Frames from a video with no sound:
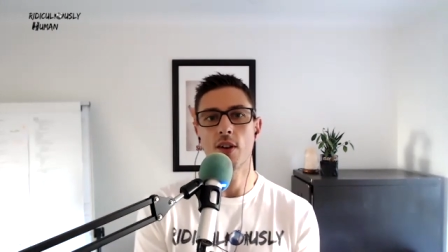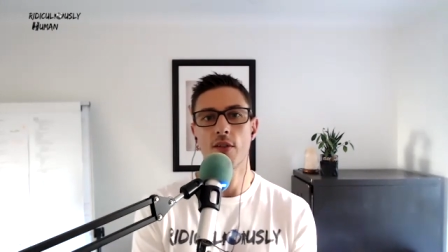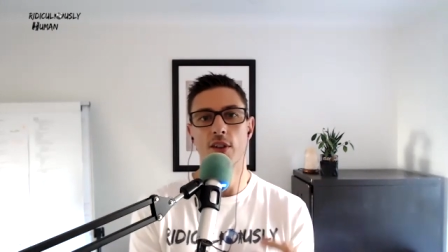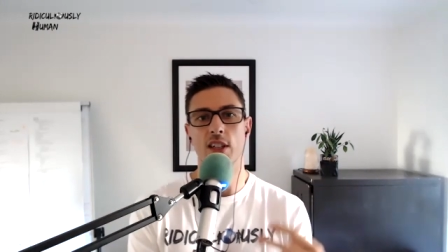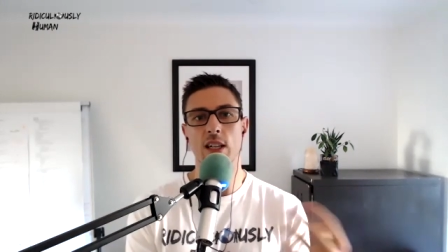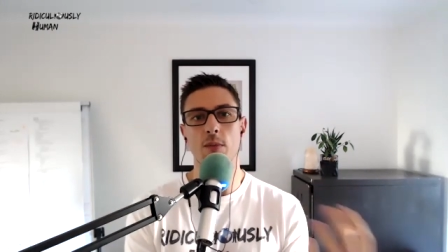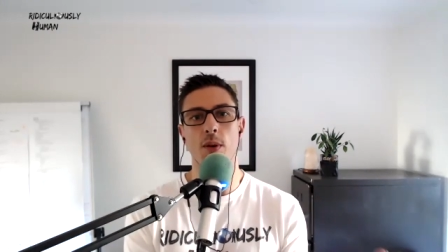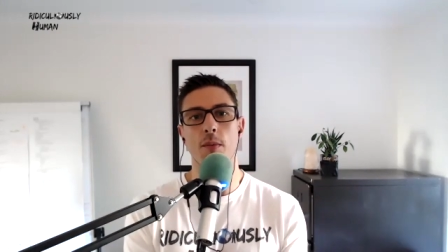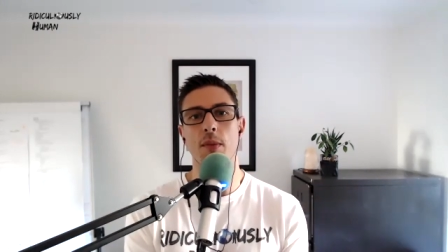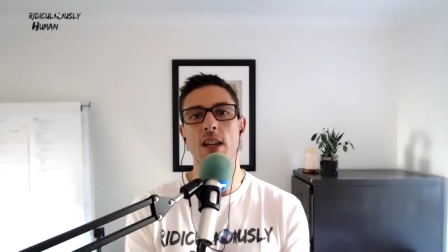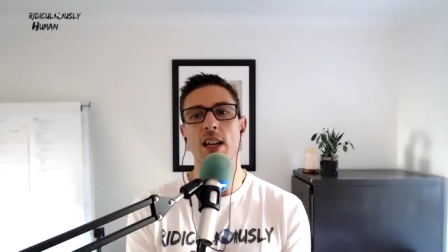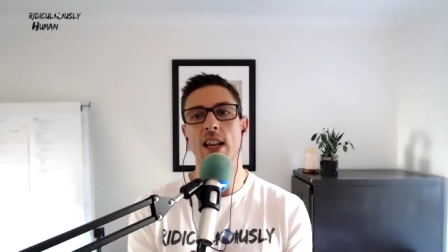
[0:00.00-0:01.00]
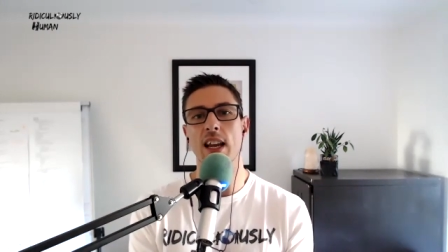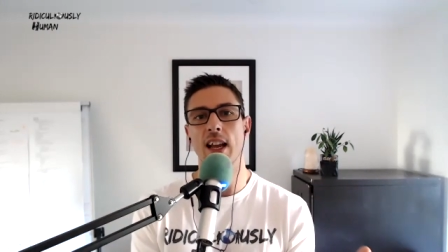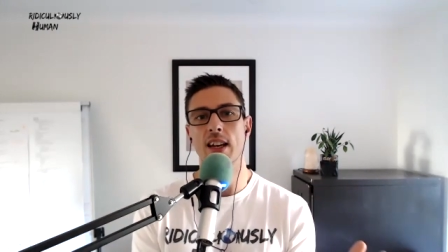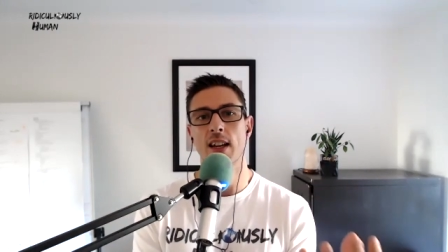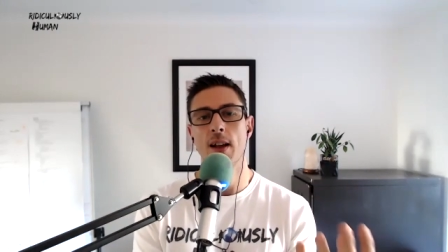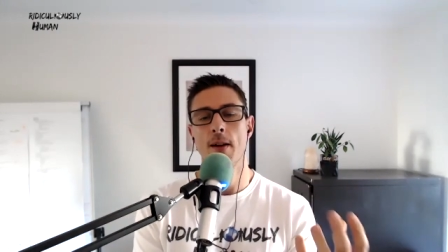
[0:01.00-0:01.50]
of a deeper meaning
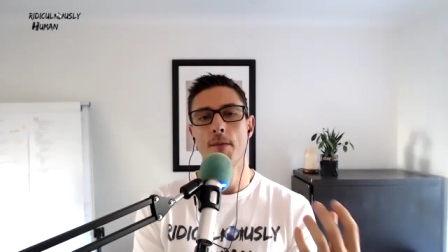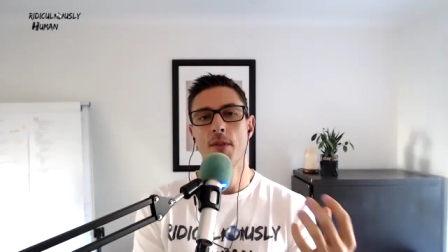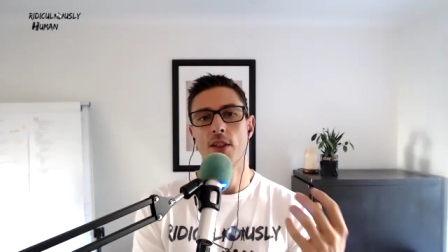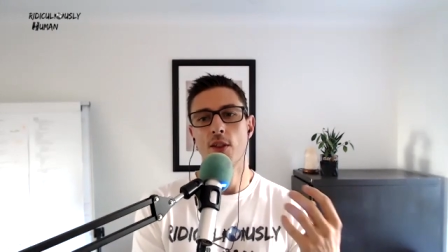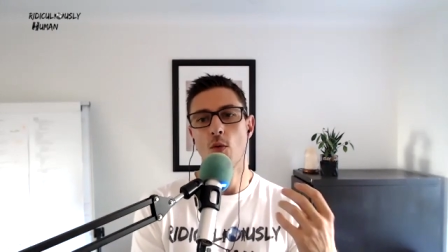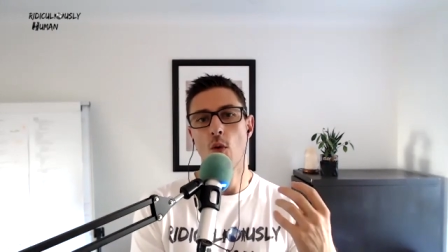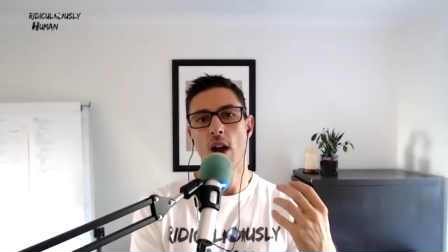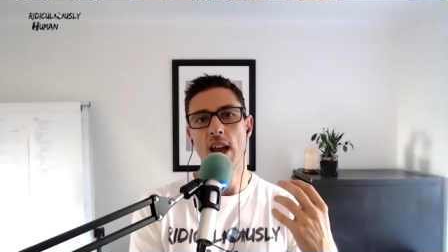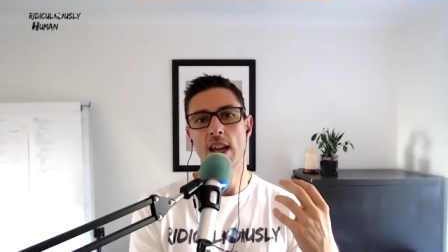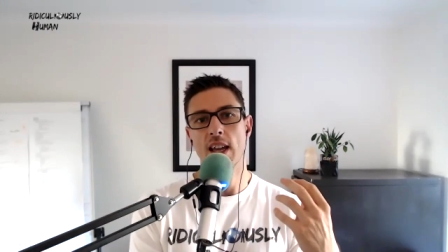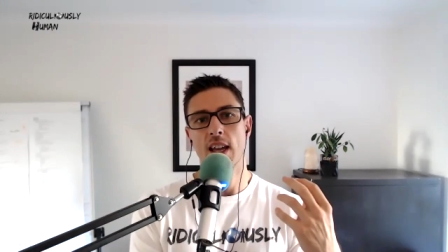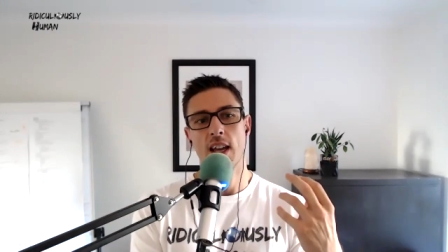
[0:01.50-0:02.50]
and the way